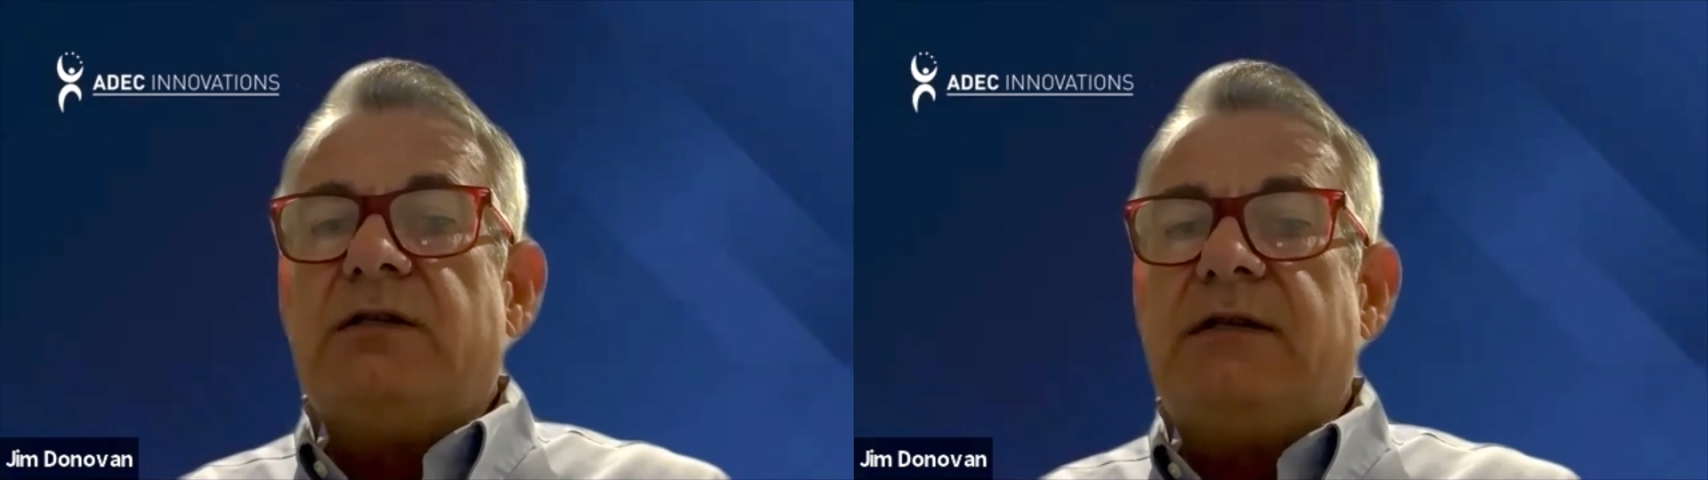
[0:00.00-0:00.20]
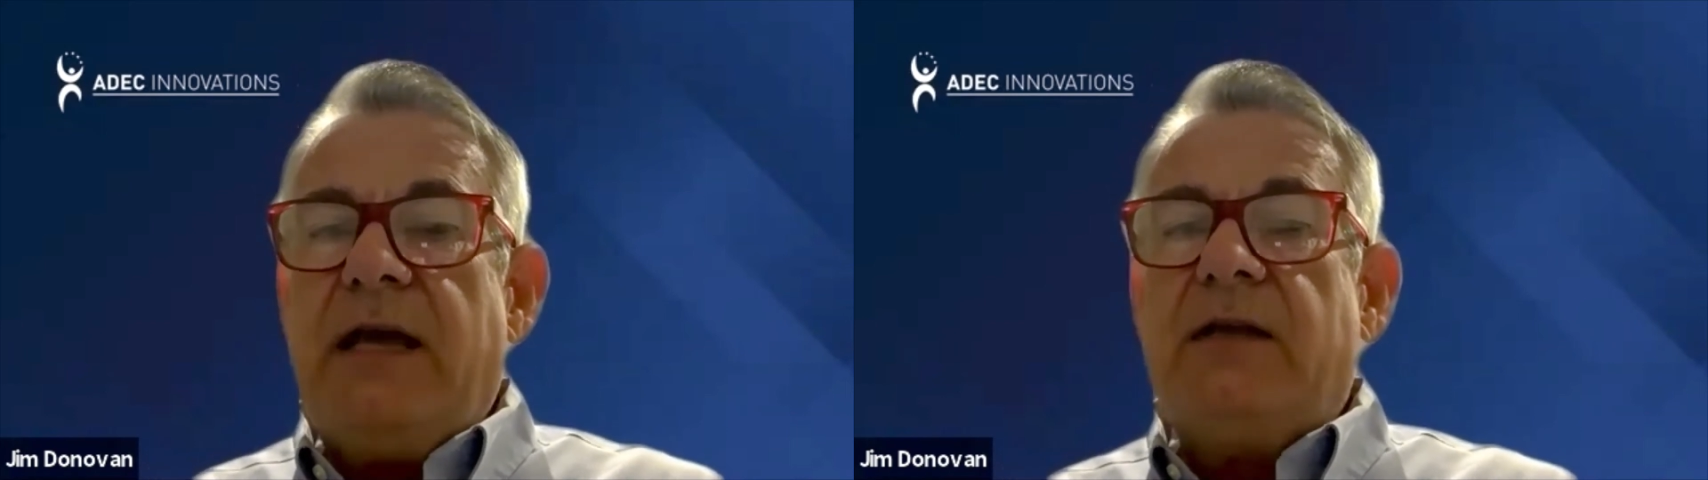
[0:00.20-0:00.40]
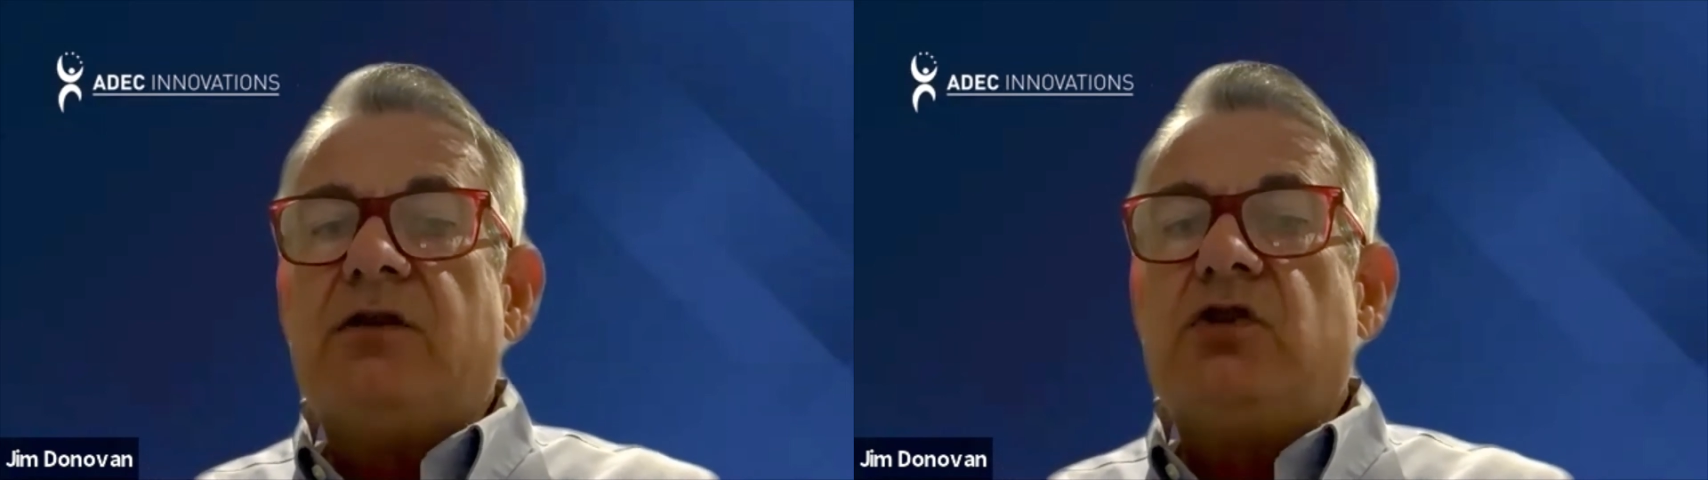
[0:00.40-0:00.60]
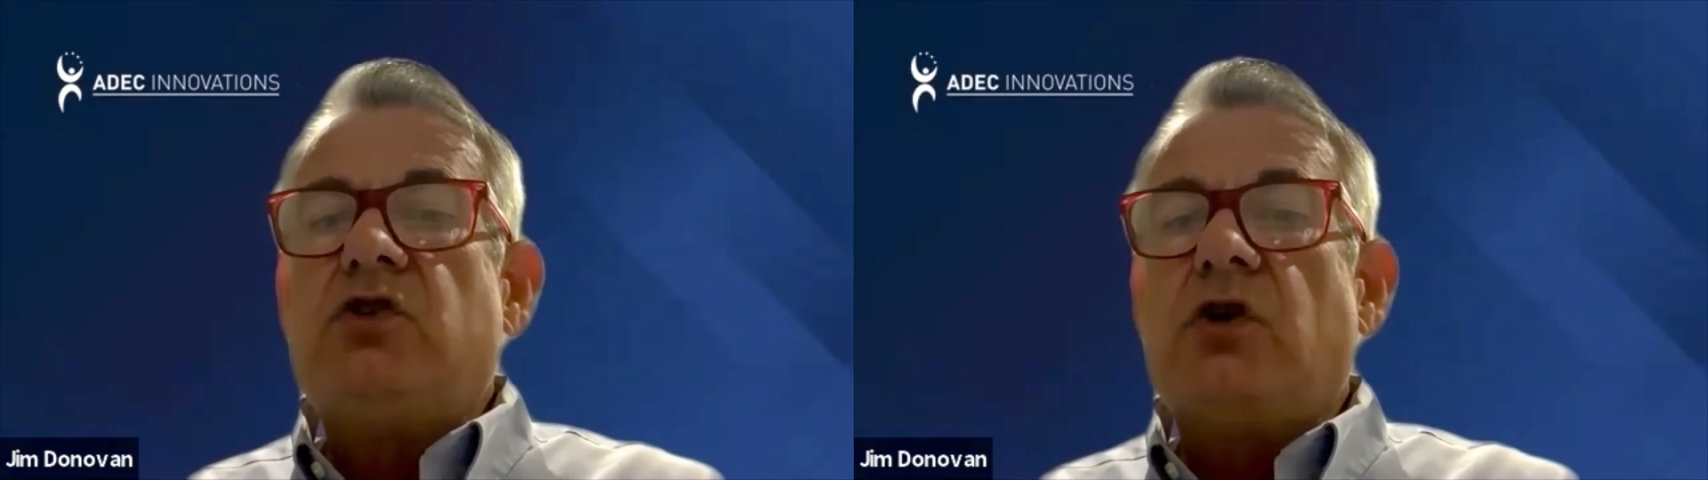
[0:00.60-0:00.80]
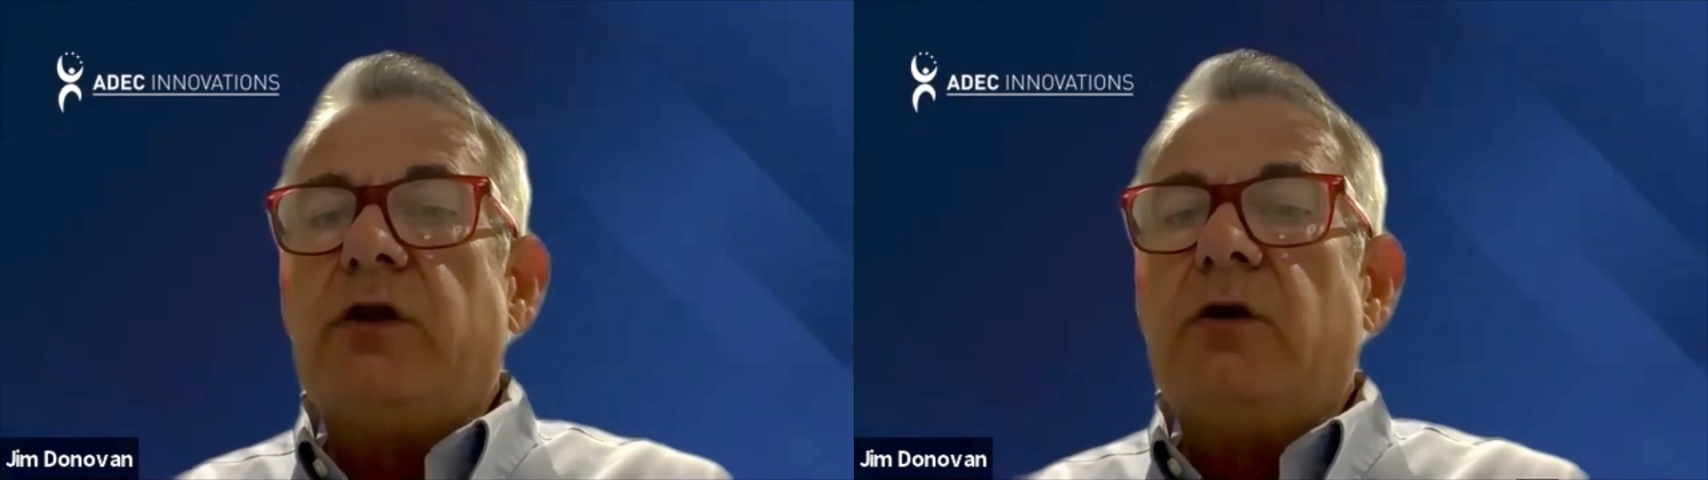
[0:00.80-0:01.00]
to take
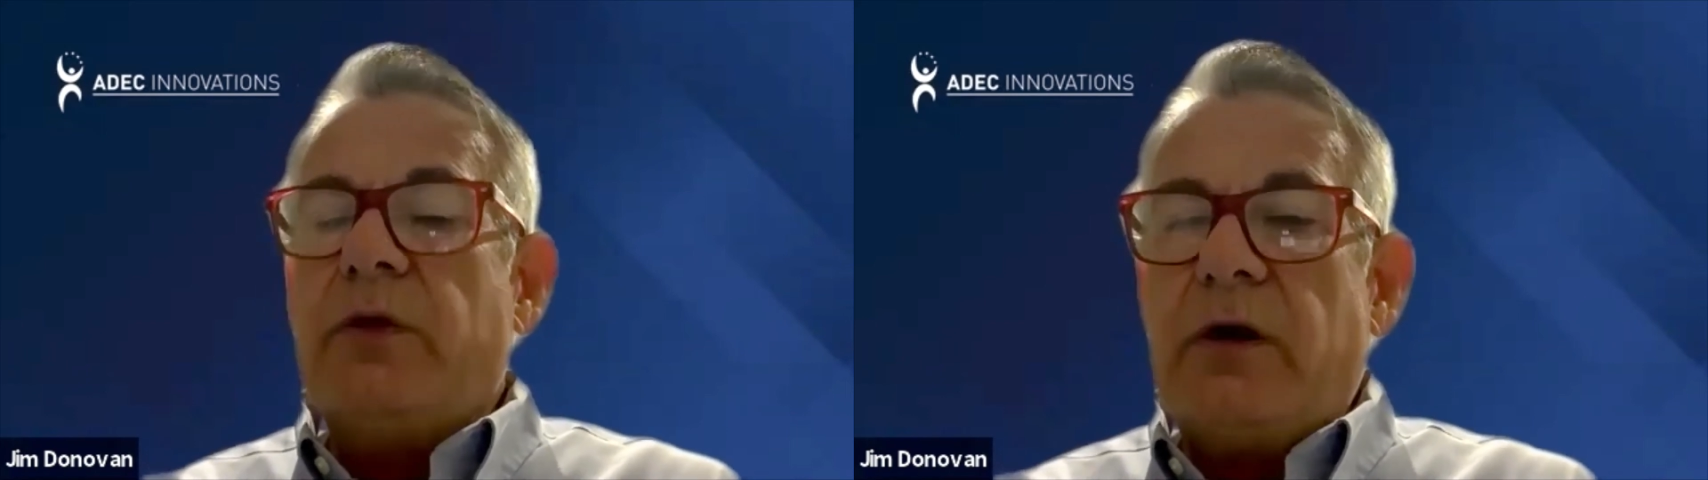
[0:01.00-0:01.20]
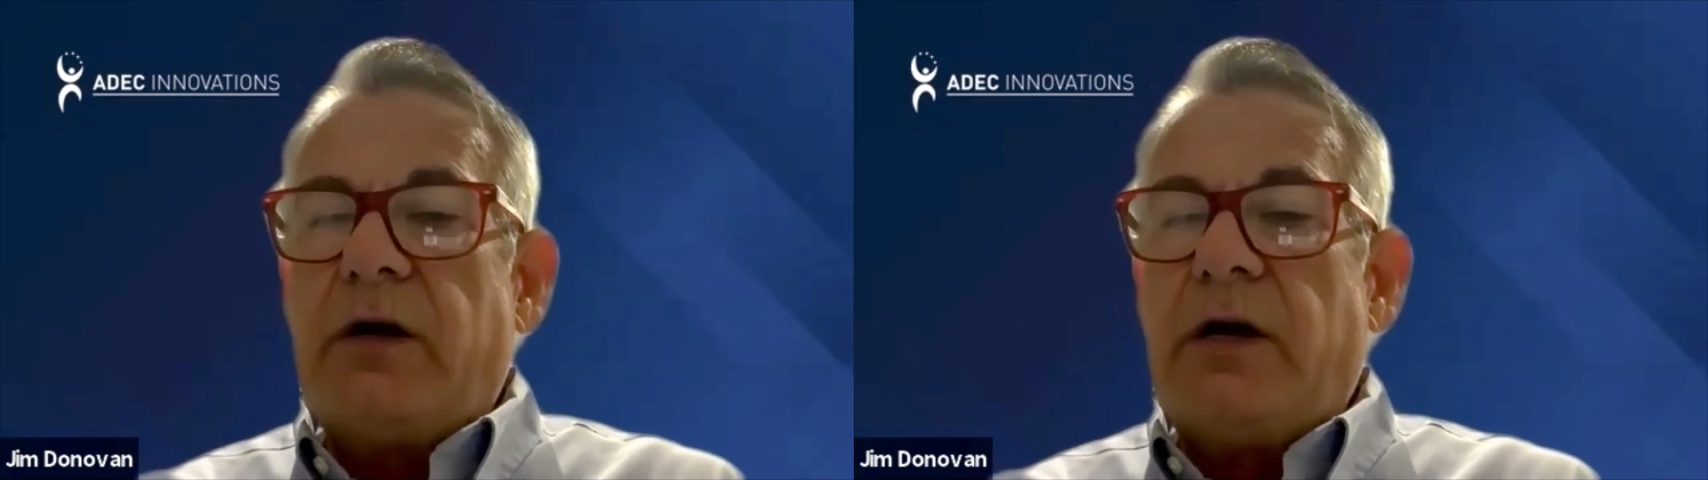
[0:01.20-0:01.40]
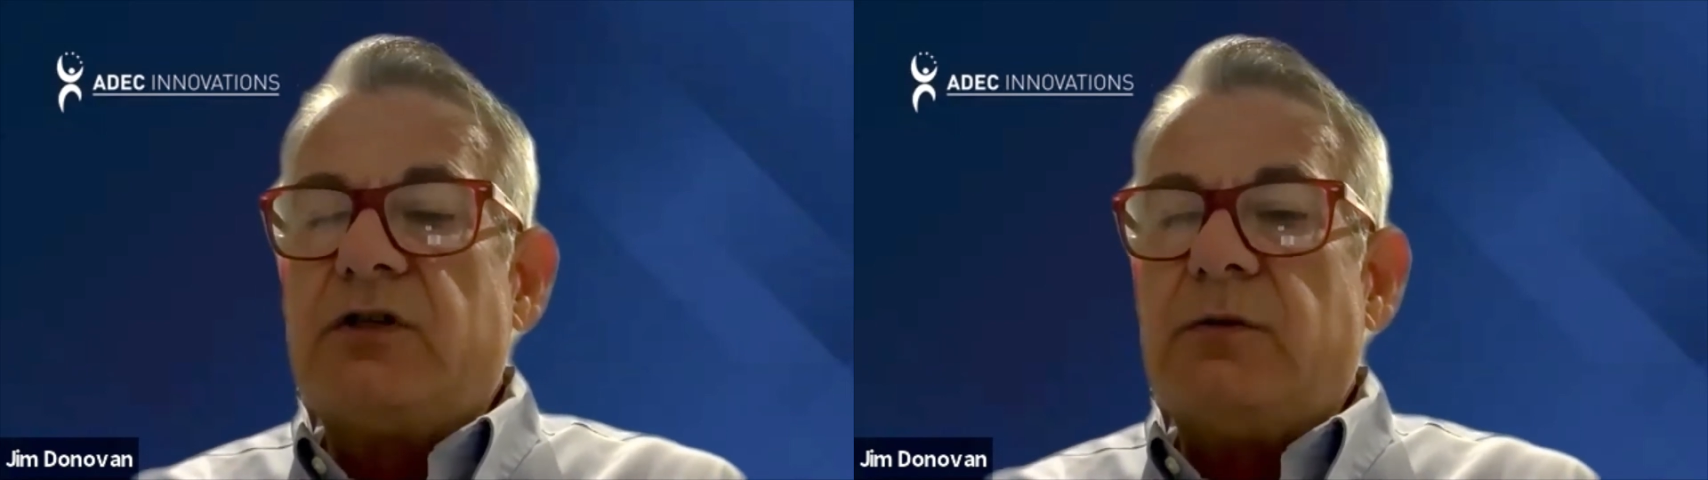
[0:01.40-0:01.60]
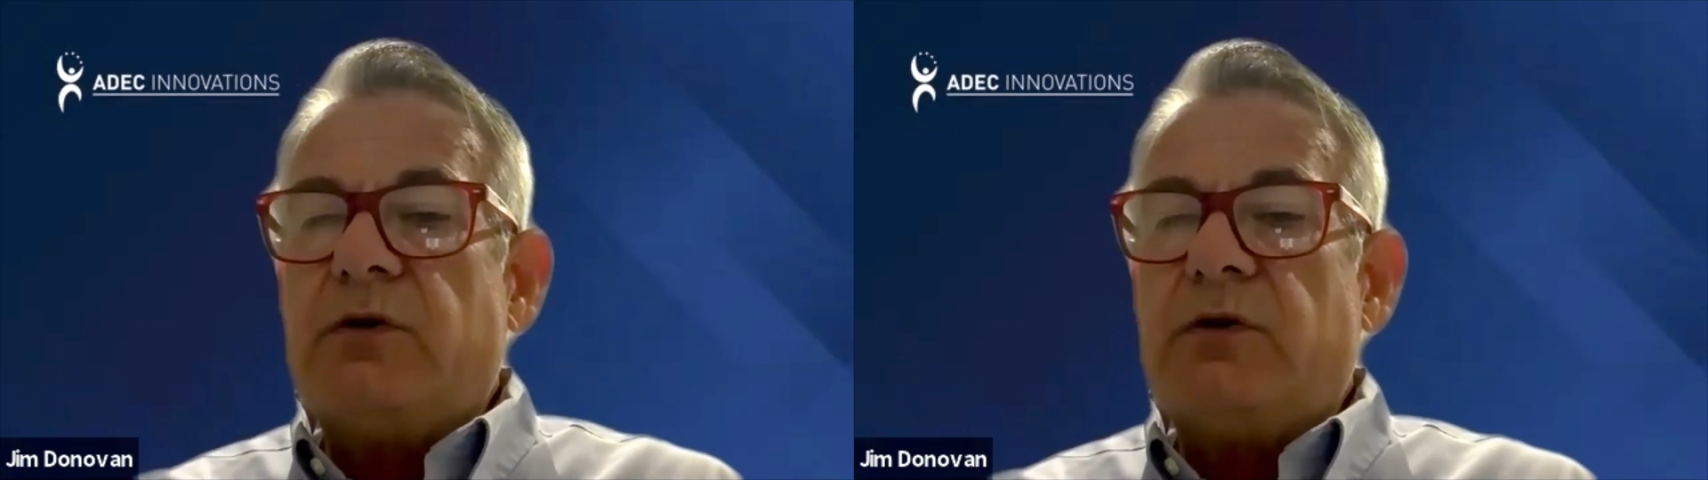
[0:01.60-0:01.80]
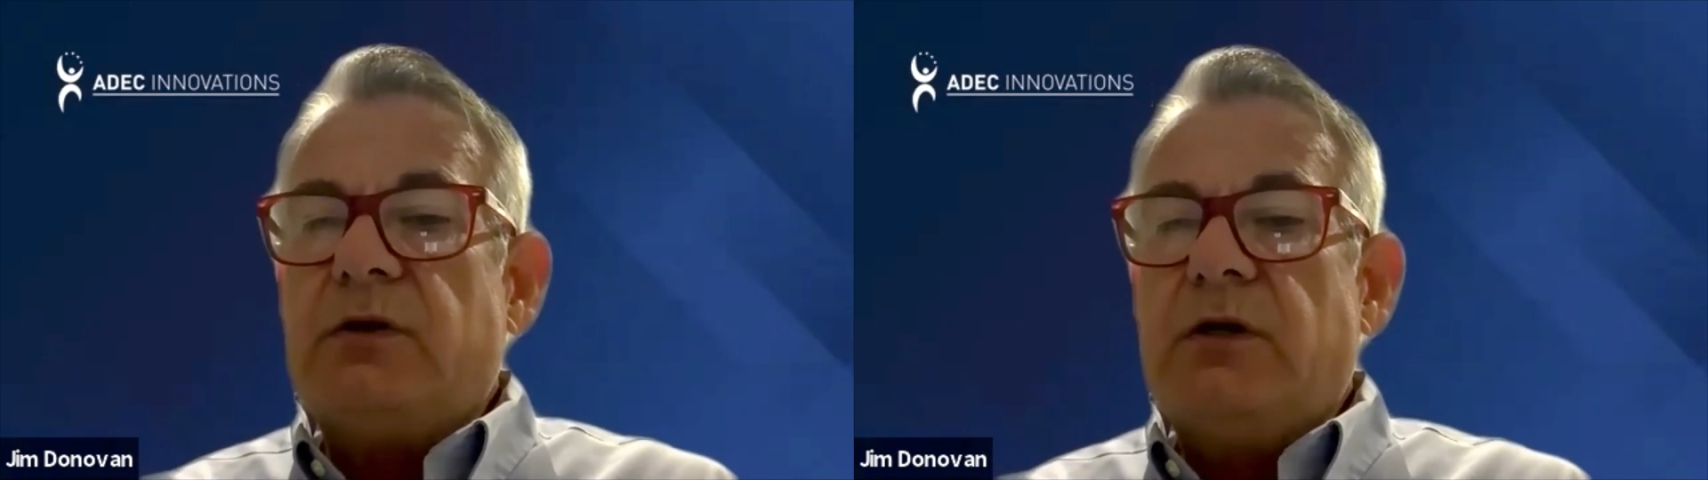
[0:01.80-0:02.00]
this journey with our
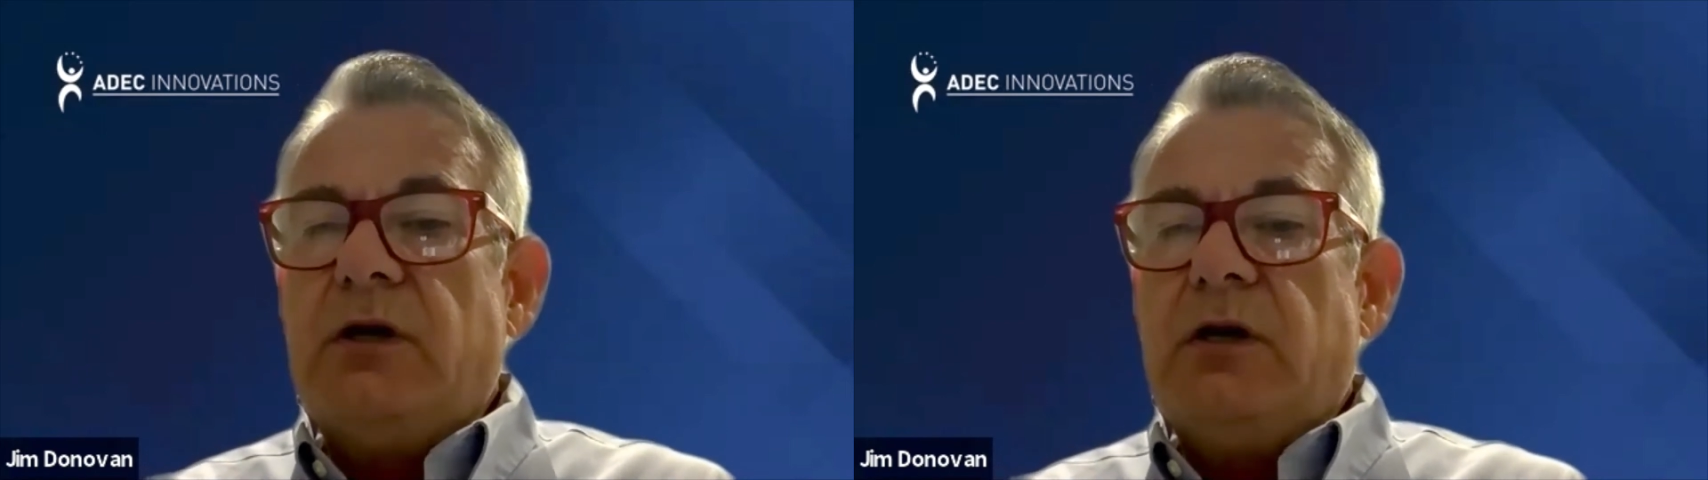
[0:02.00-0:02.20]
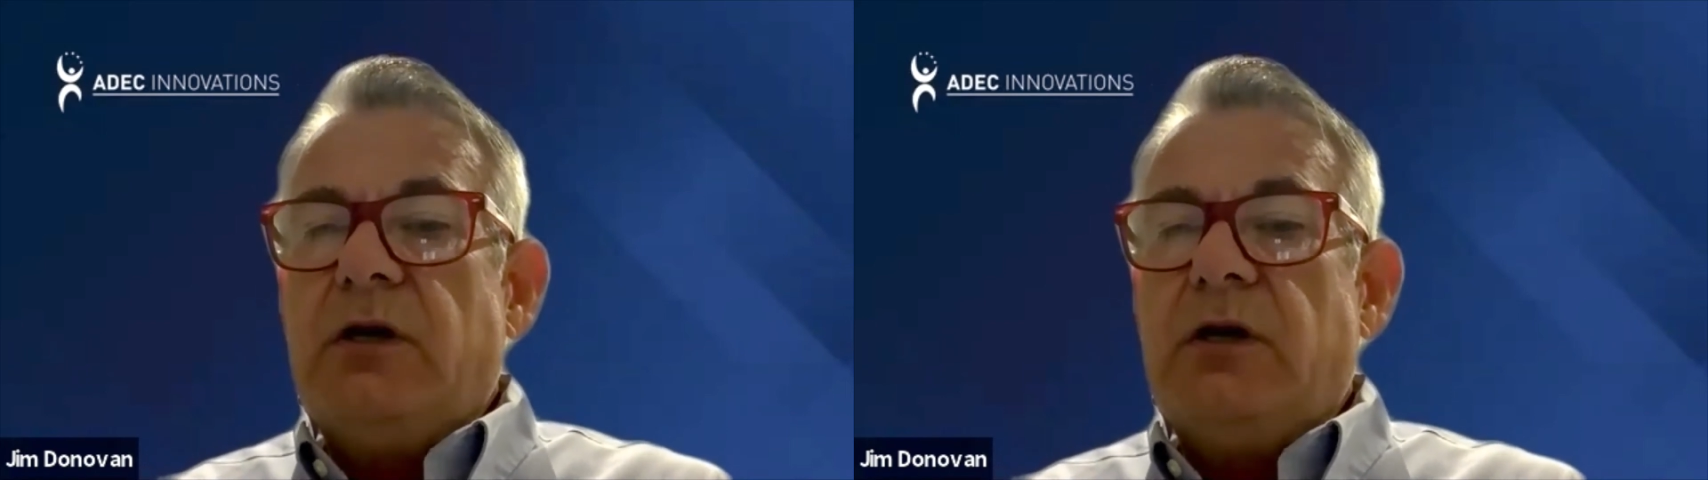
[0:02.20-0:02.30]
customers